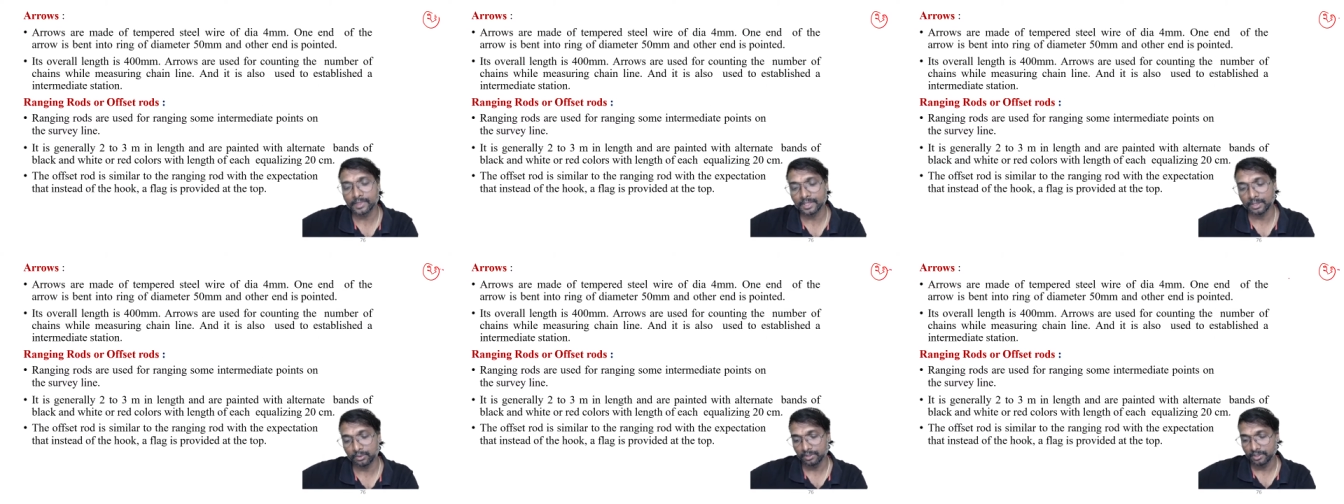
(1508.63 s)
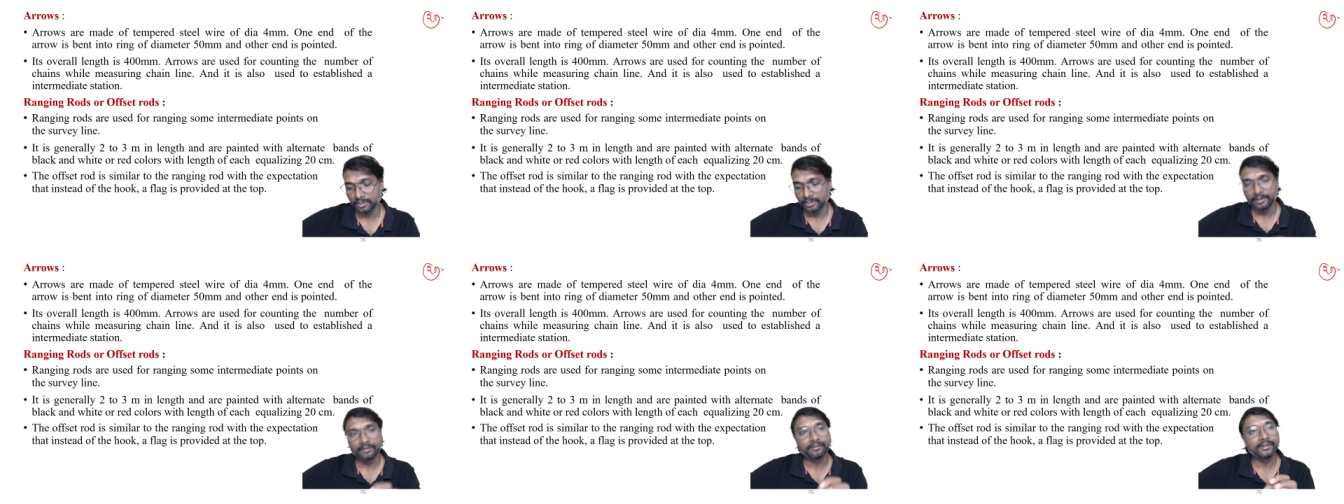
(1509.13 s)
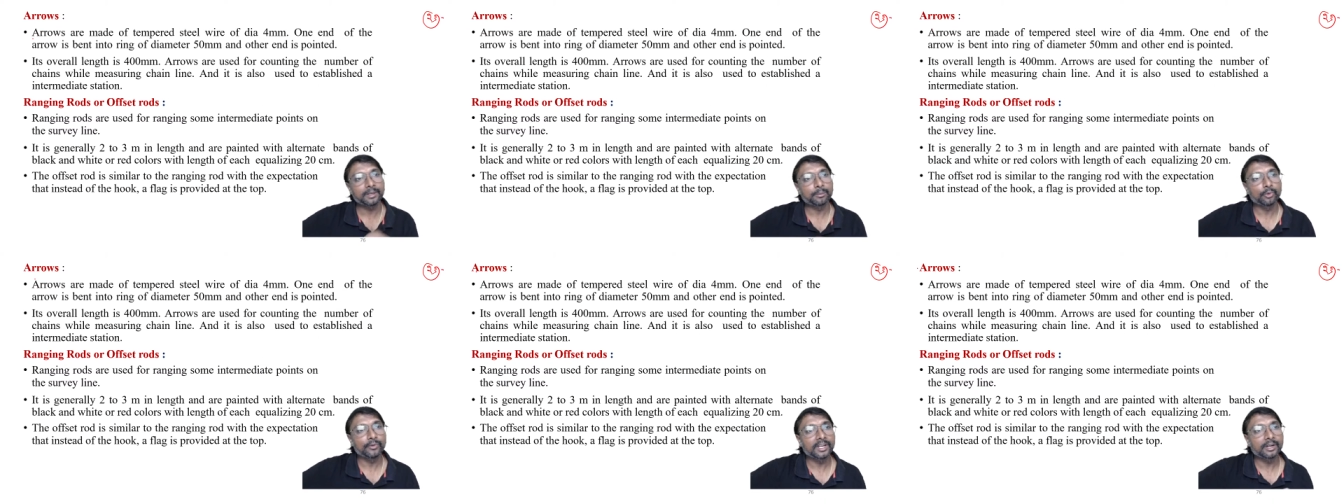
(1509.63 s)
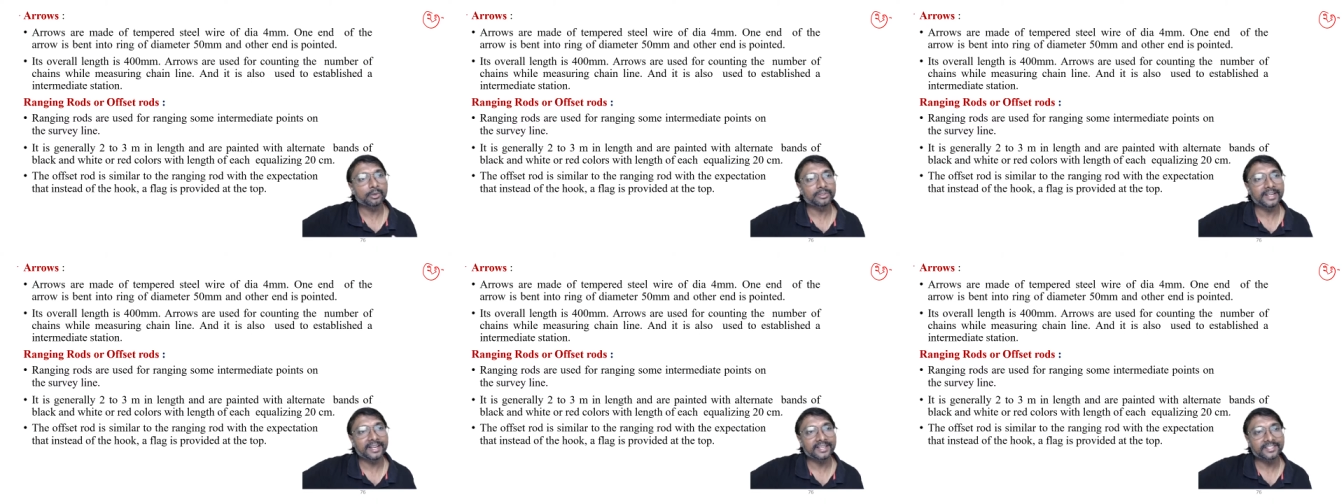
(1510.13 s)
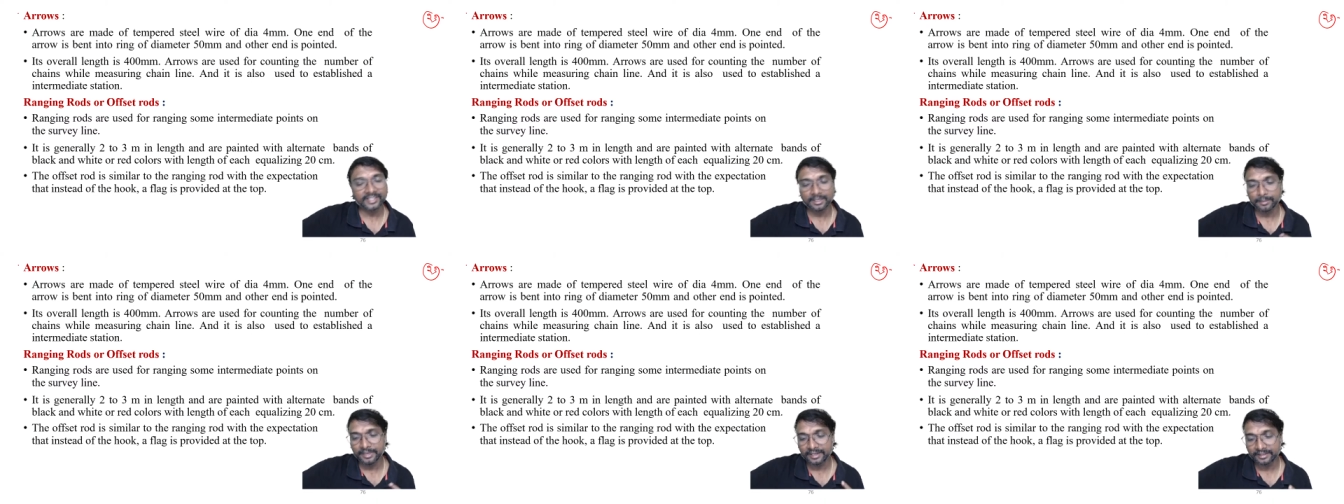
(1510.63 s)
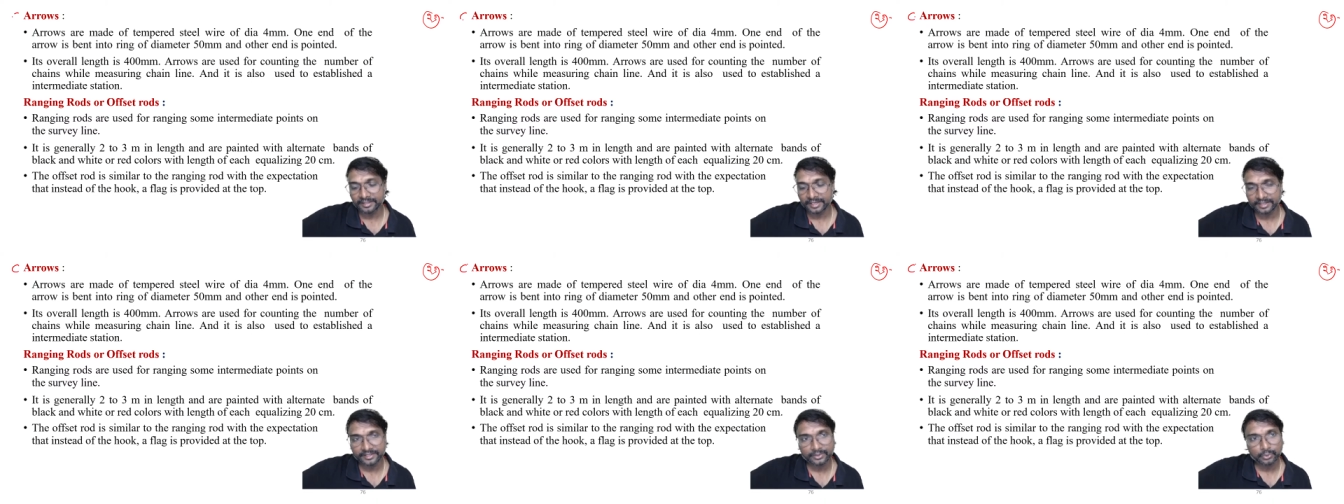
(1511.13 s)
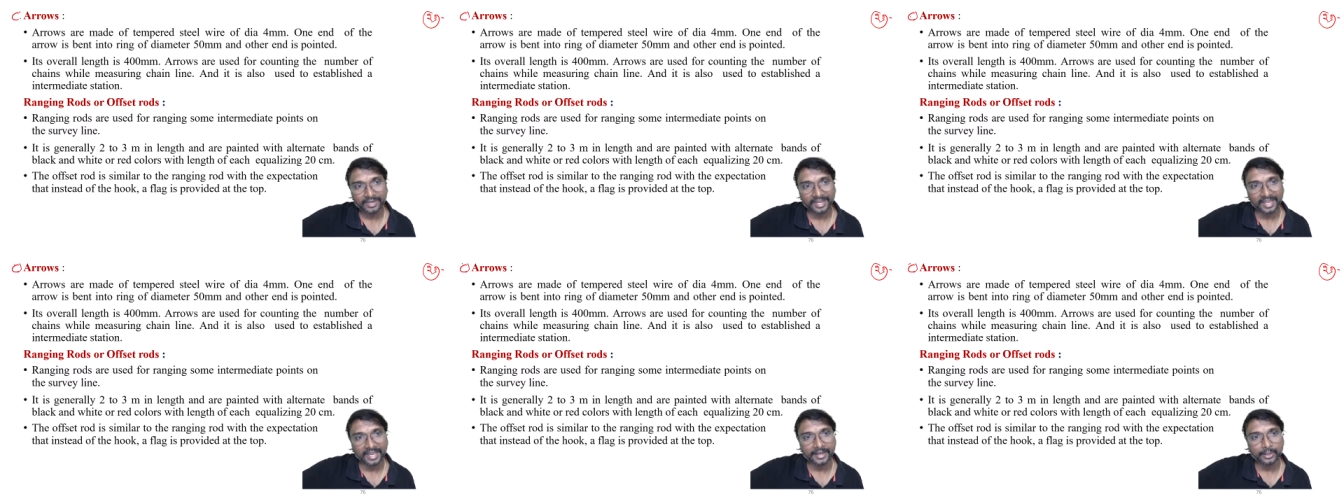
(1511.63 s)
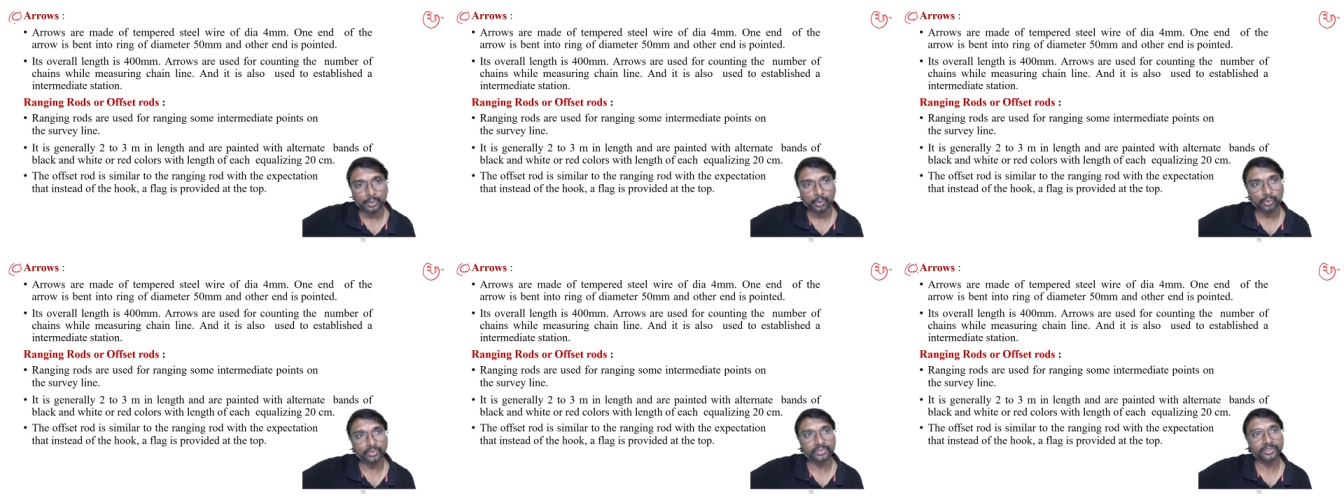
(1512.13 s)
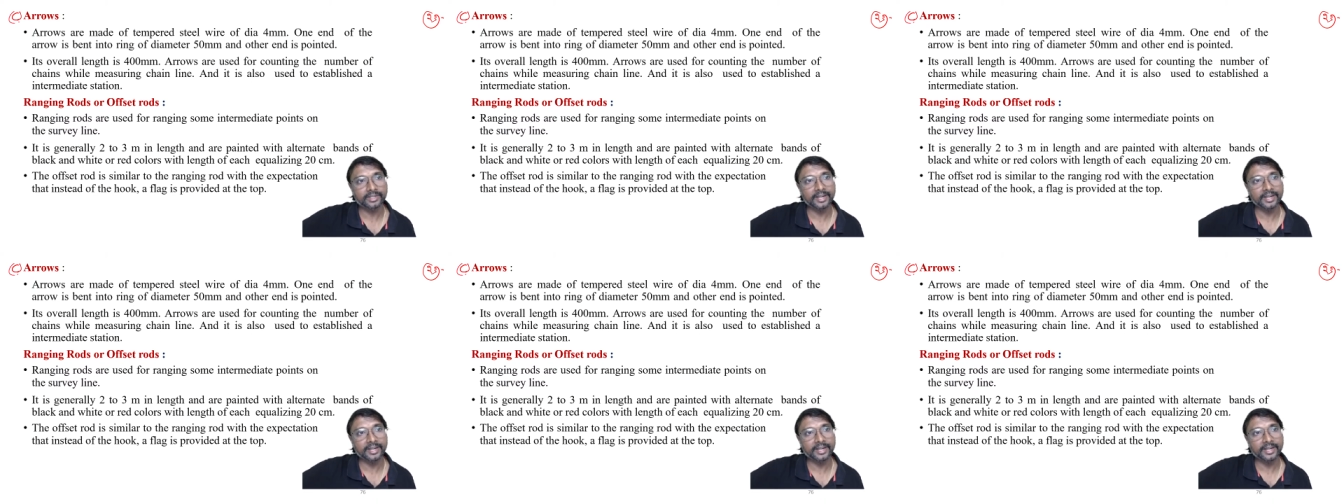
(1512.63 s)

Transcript: No. We are moving on to the next element, that is your arrows,